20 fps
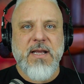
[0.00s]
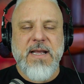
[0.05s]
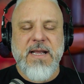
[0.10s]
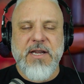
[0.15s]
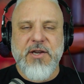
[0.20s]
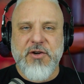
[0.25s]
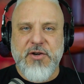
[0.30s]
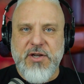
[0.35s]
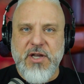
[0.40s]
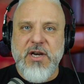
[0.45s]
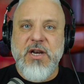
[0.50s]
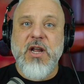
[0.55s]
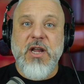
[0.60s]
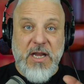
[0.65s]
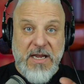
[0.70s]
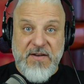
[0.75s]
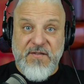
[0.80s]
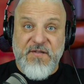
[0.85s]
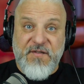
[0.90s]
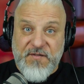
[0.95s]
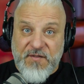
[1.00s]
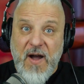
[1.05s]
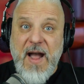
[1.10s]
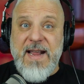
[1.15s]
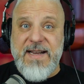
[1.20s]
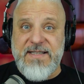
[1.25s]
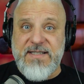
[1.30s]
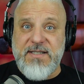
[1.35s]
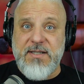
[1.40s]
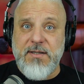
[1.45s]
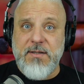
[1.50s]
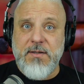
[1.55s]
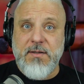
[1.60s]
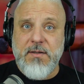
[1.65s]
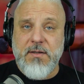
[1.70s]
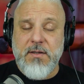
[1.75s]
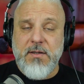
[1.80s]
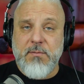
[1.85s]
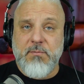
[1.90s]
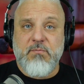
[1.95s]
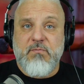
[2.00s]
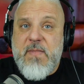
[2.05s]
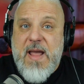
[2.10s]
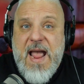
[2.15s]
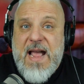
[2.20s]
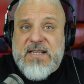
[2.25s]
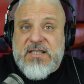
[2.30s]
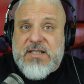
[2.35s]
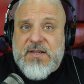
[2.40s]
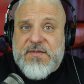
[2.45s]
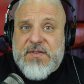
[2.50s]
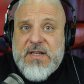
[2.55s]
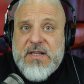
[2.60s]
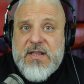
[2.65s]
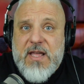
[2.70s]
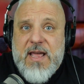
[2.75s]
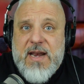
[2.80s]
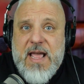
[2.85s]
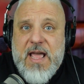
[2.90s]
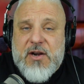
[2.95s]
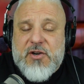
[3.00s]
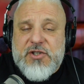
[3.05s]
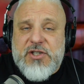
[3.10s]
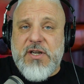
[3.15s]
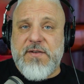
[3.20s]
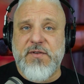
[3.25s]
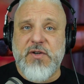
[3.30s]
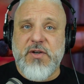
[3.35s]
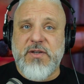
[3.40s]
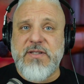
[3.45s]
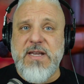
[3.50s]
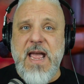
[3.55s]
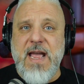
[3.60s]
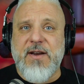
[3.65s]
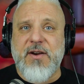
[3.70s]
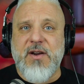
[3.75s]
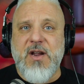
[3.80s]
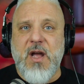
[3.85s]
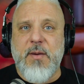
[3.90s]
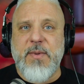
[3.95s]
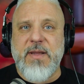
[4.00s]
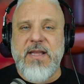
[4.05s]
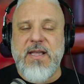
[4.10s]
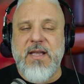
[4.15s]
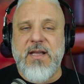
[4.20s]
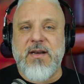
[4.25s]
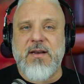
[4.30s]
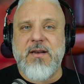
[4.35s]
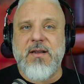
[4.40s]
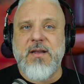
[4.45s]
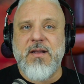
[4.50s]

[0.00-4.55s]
You're going to invite massively that energy of your attacker coming in,